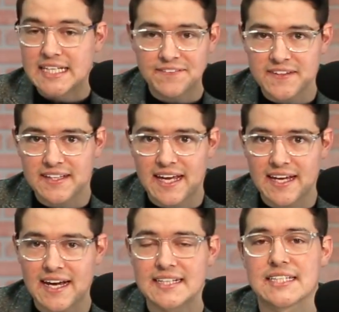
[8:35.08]
Gift of the
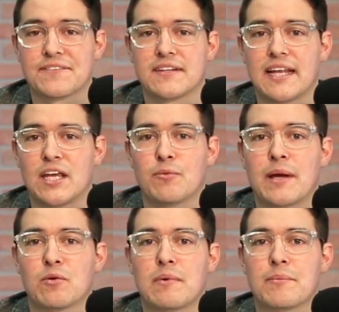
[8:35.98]
day, guys. Gift of the day. You
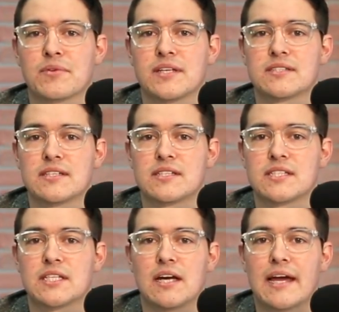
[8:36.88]
might remember this. This
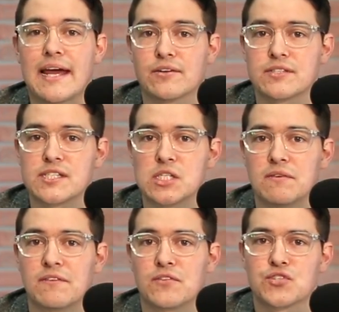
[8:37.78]
is Anderson
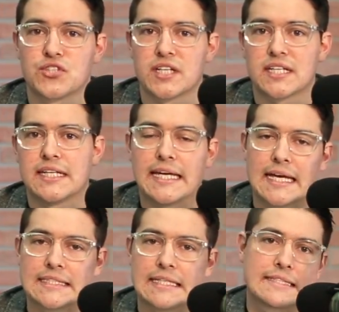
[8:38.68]
Silva versus Nick
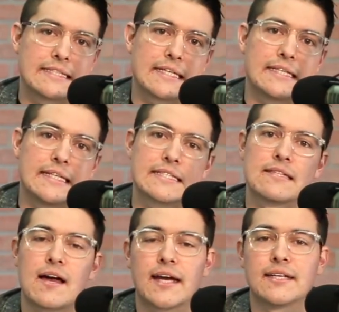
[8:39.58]
Diaz. It's Nick Diaz
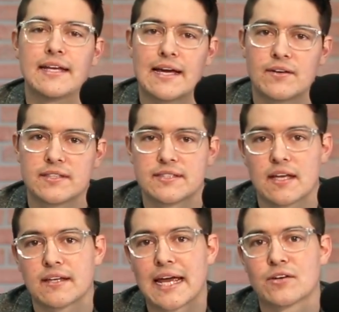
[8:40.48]
lying down and
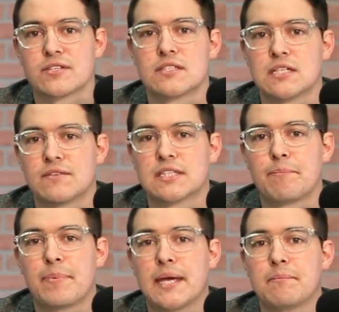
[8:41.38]
telling Anderson Silva to
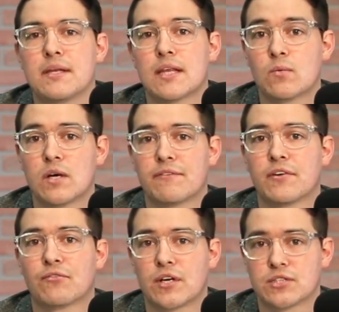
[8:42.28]
paint me like one of
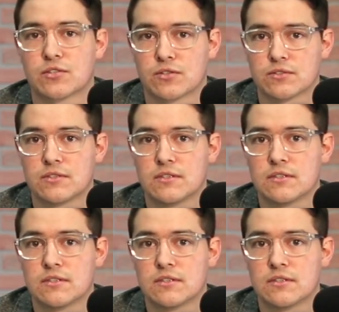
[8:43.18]
your French girls.